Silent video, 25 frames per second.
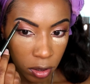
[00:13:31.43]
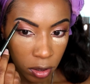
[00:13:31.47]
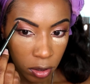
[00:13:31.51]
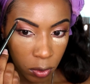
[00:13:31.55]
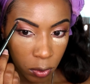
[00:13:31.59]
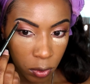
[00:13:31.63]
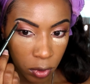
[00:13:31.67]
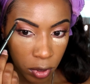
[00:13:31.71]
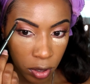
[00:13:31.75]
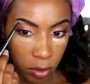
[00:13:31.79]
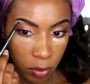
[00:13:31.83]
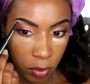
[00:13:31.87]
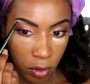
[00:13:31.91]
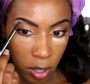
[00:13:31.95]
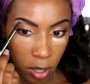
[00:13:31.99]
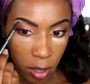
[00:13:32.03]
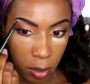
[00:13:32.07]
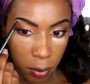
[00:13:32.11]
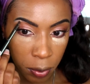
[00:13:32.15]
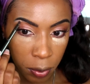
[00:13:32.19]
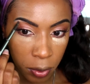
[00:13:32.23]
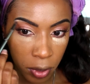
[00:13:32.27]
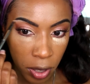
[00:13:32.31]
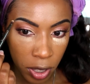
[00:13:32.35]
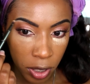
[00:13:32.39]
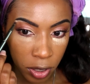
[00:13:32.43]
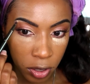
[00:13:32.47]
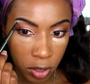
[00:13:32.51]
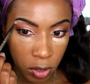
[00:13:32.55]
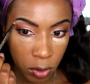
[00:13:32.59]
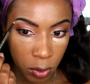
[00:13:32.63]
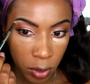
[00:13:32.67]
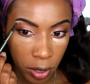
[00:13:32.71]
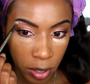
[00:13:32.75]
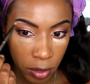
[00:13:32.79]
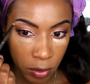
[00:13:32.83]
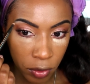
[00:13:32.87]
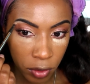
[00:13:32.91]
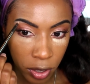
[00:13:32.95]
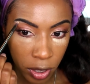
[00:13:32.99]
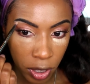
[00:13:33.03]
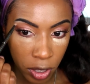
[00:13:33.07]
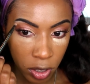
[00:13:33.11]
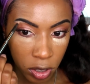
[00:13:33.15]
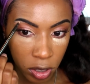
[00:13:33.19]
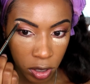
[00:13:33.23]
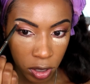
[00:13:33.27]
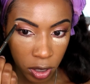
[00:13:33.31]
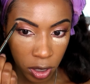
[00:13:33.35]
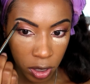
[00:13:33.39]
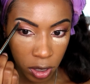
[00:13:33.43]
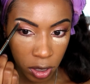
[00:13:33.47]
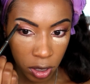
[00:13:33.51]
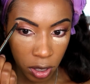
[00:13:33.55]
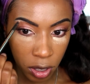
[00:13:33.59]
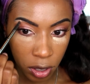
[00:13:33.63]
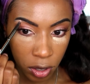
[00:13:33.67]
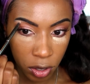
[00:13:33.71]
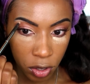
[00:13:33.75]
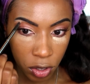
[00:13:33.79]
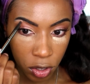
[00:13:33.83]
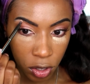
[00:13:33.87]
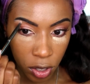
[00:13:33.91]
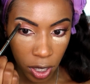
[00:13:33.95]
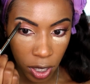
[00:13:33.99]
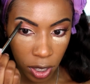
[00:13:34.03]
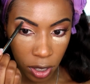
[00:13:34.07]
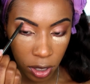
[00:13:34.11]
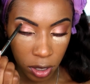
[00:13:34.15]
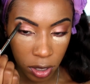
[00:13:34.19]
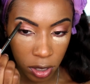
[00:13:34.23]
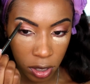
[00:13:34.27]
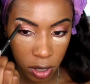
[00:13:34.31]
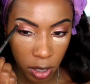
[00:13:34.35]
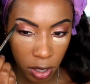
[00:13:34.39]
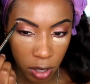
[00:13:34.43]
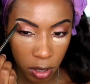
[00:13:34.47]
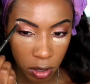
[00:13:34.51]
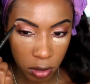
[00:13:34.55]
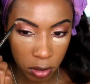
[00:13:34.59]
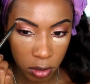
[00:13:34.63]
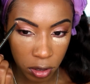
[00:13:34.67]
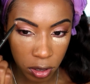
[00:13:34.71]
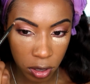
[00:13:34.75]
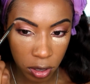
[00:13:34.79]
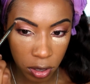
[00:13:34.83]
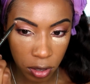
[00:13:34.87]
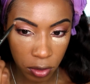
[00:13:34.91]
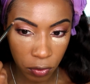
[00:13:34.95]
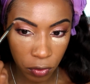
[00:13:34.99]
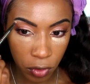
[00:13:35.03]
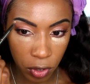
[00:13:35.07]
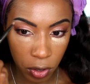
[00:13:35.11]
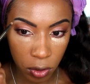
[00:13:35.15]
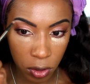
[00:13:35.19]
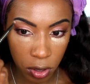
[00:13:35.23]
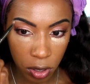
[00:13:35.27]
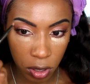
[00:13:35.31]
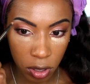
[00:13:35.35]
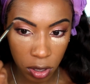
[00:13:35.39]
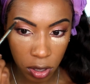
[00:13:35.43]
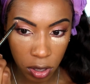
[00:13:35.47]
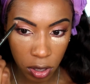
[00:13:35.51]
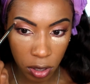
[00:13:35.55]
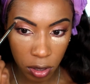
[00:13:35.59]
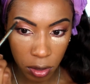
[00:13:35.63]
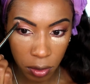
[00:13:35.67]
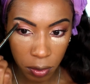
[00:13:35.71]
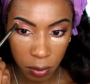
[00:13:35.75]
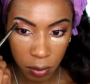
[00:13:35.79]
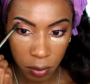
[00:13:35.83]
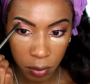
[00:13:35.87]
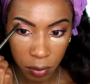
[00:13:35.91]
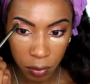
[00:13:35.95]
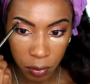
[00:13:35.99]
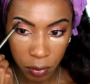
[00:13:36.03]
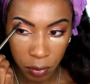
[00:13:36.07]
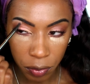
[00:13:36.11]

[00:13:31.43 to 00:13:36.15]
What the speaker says: And whenever I apply too heavily, I just like to kind of drag it down to diffuse it some.